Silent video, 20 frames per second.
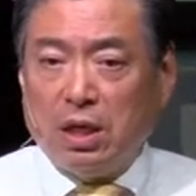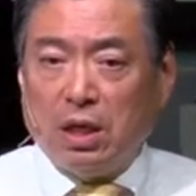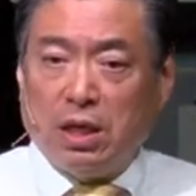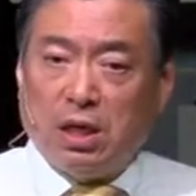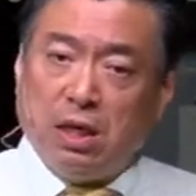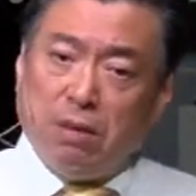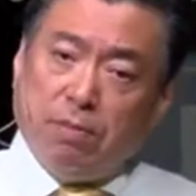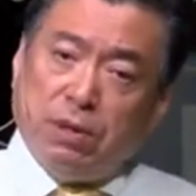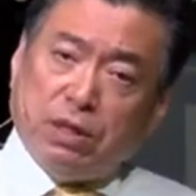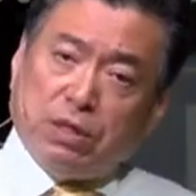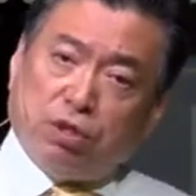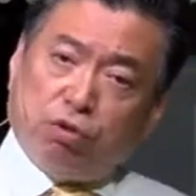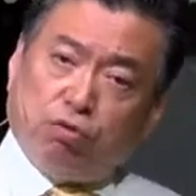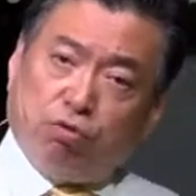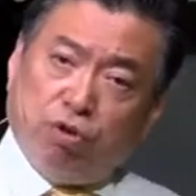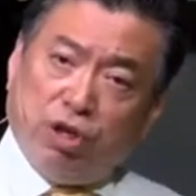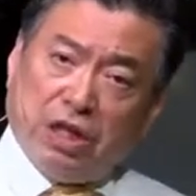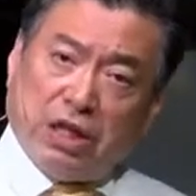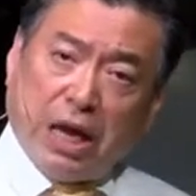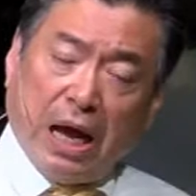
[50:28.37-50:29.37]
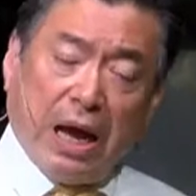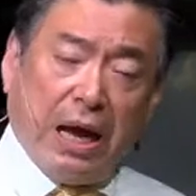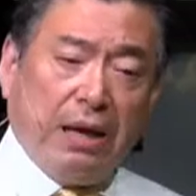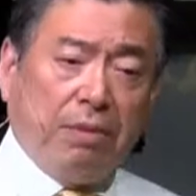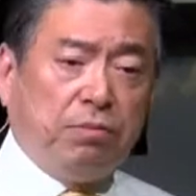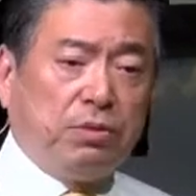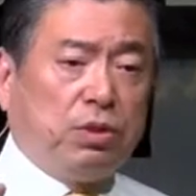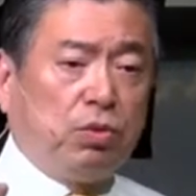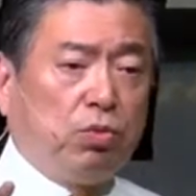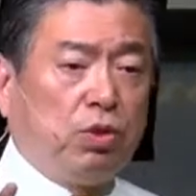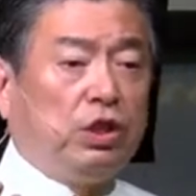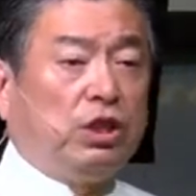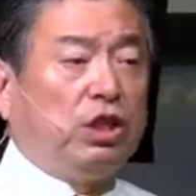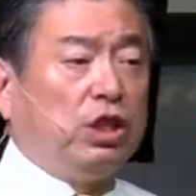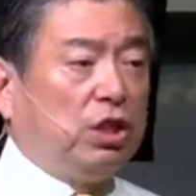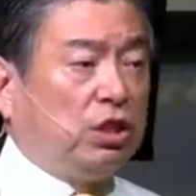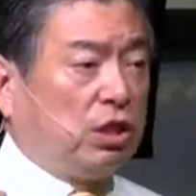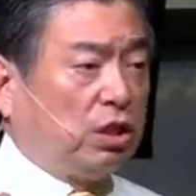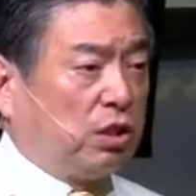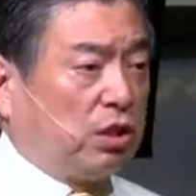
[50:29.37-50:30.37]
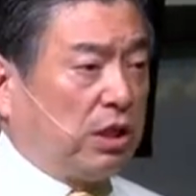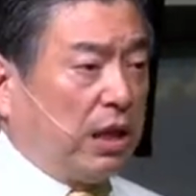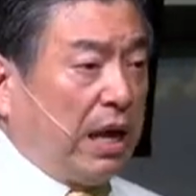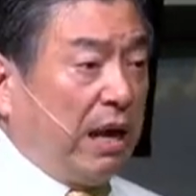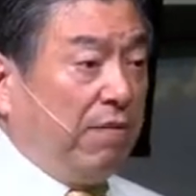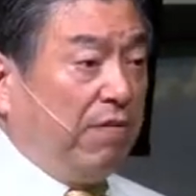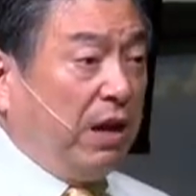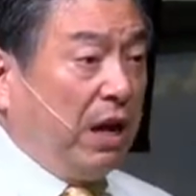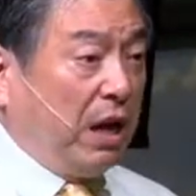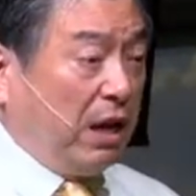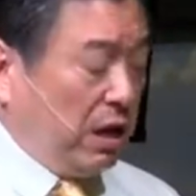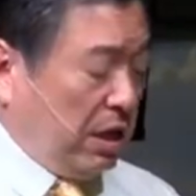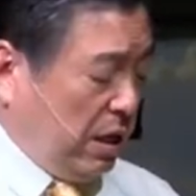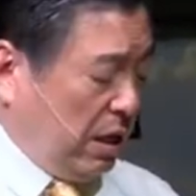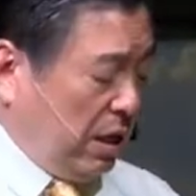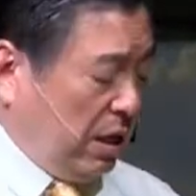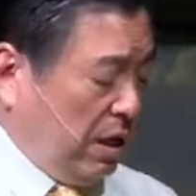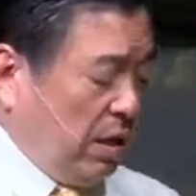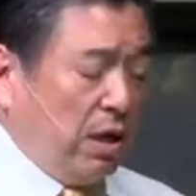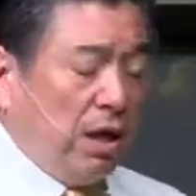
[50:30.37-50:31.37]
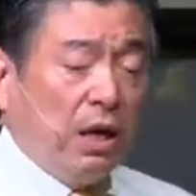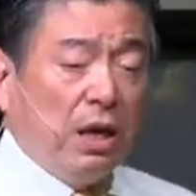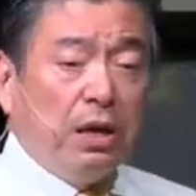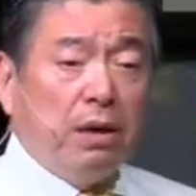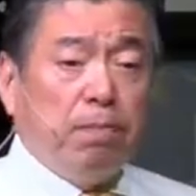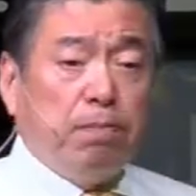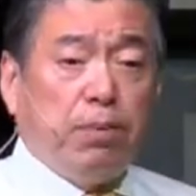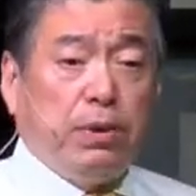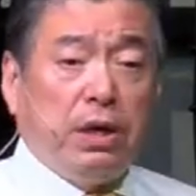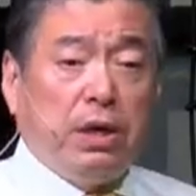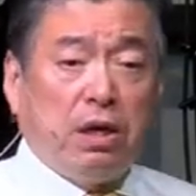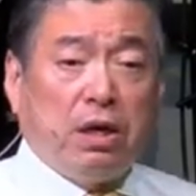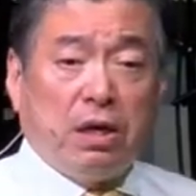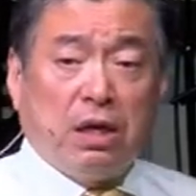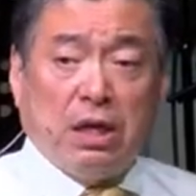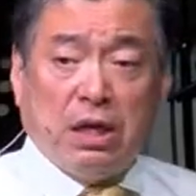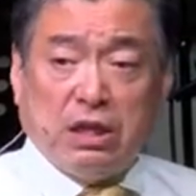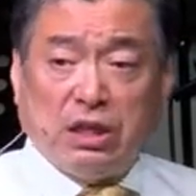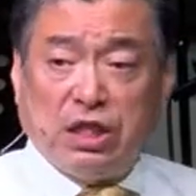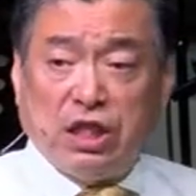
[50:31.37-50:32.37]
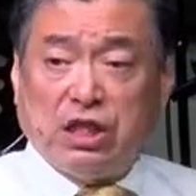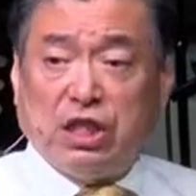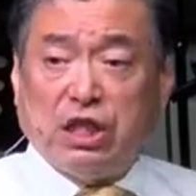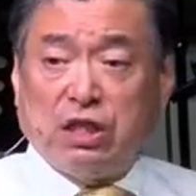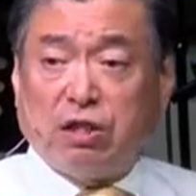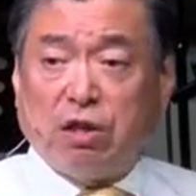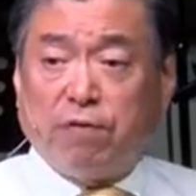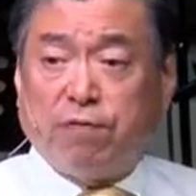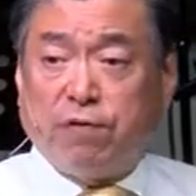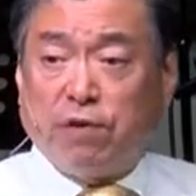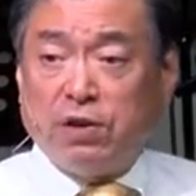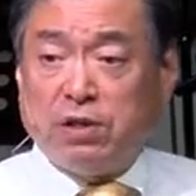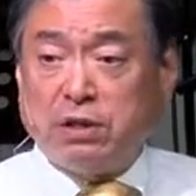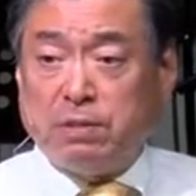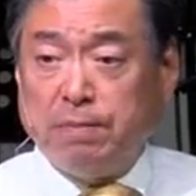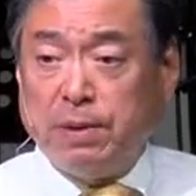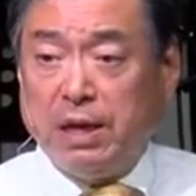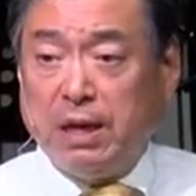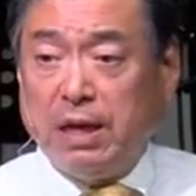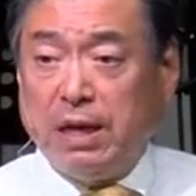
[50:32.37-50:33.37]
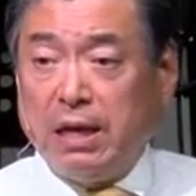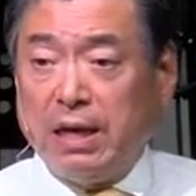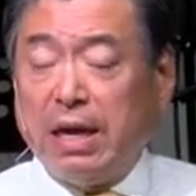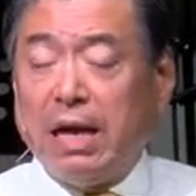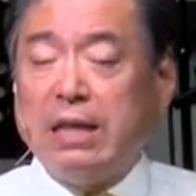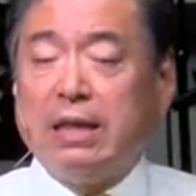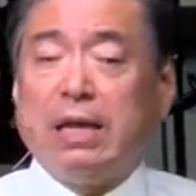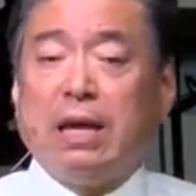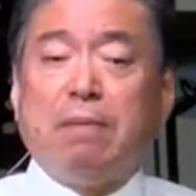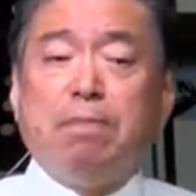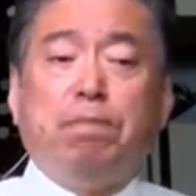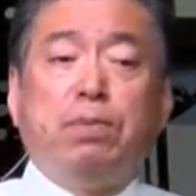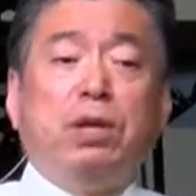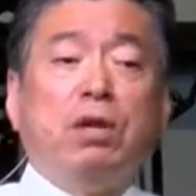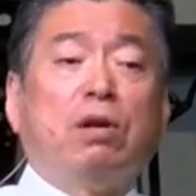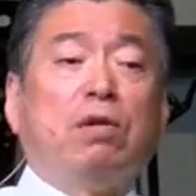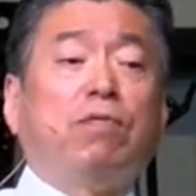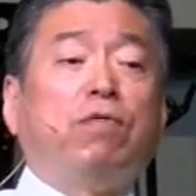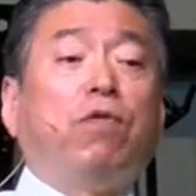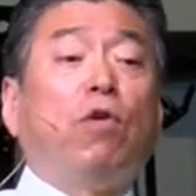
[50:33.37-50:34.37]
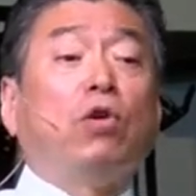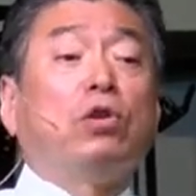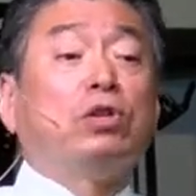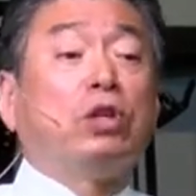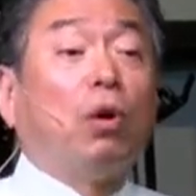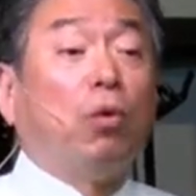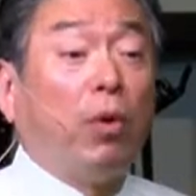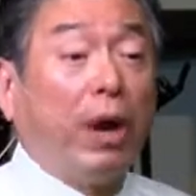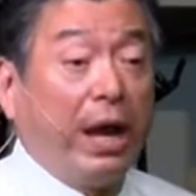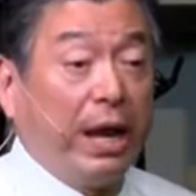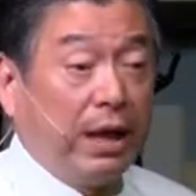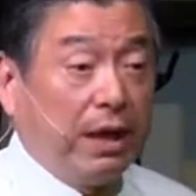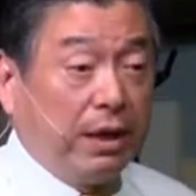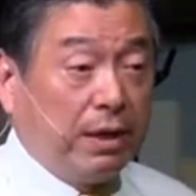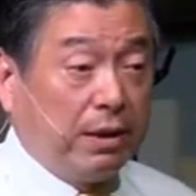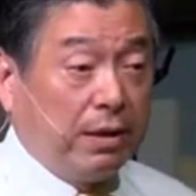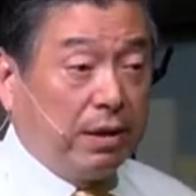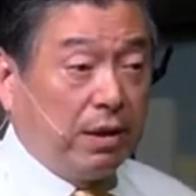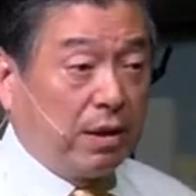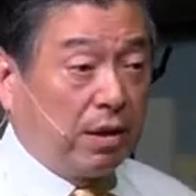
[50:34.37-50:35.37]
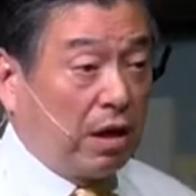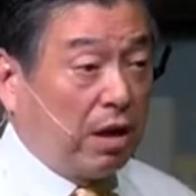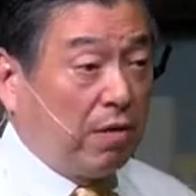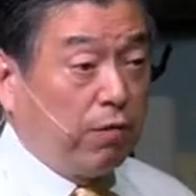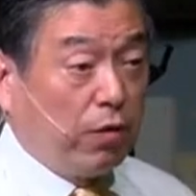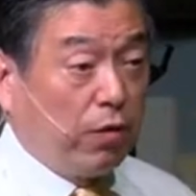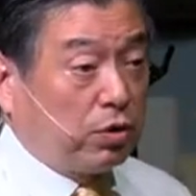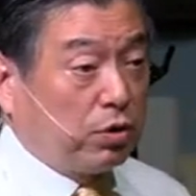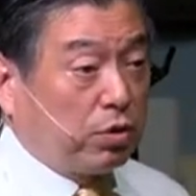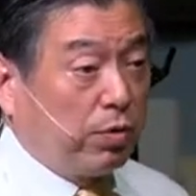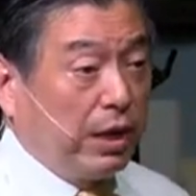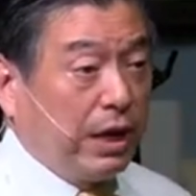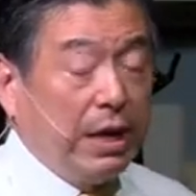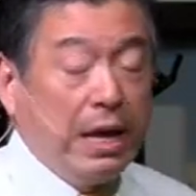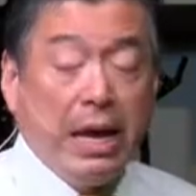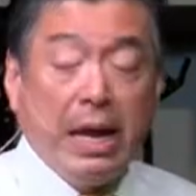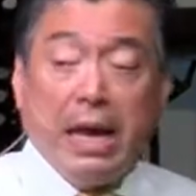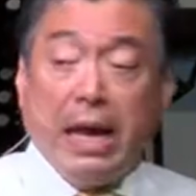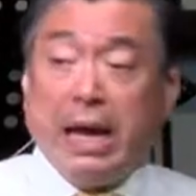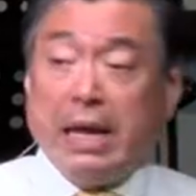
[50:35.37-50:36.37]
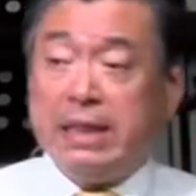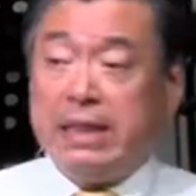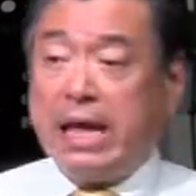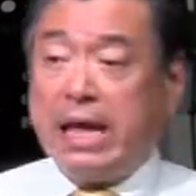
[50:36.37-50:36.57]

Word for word: he meets three times with Jesus. Evidently, Peter, this is the first meeting, and then Peter falls away. Okay, falls away. And